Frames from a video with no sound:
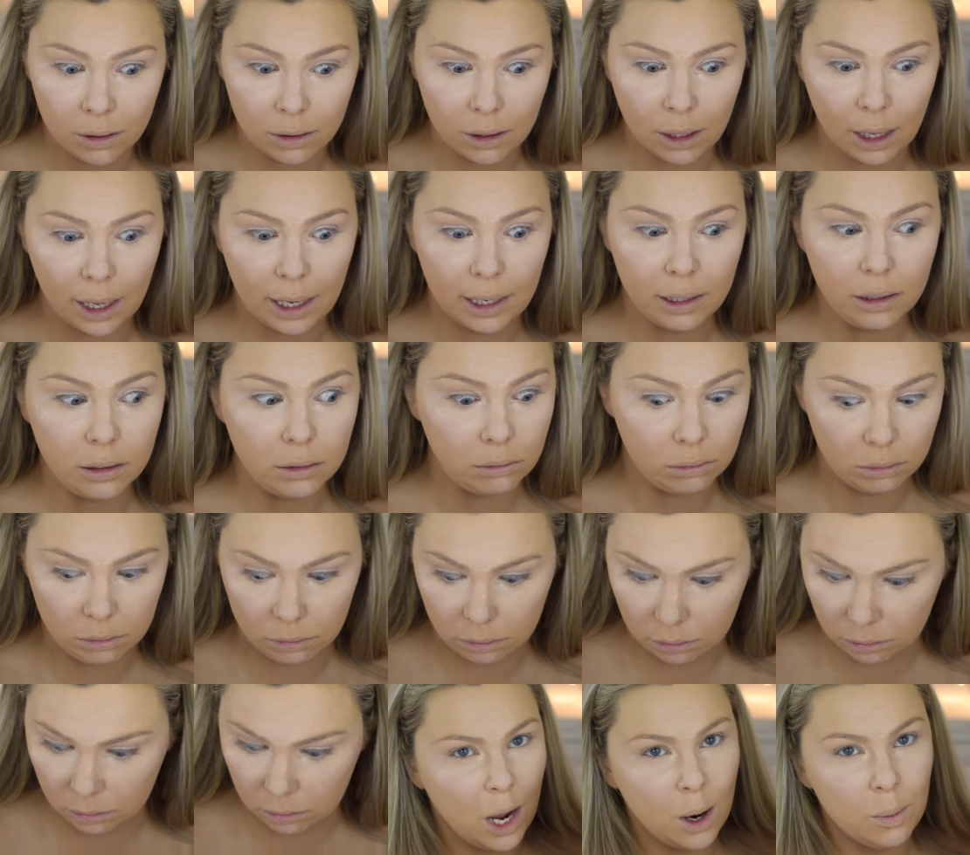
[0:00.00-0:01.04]
Like,
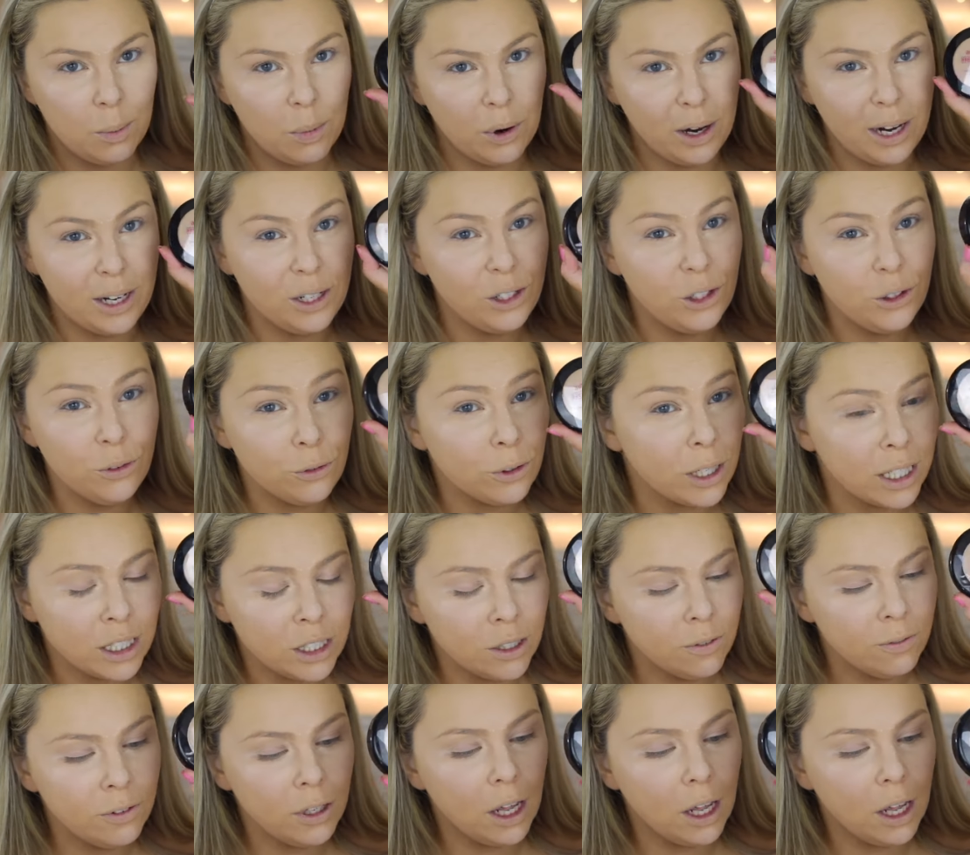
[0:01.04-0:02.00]
a brand new fresh up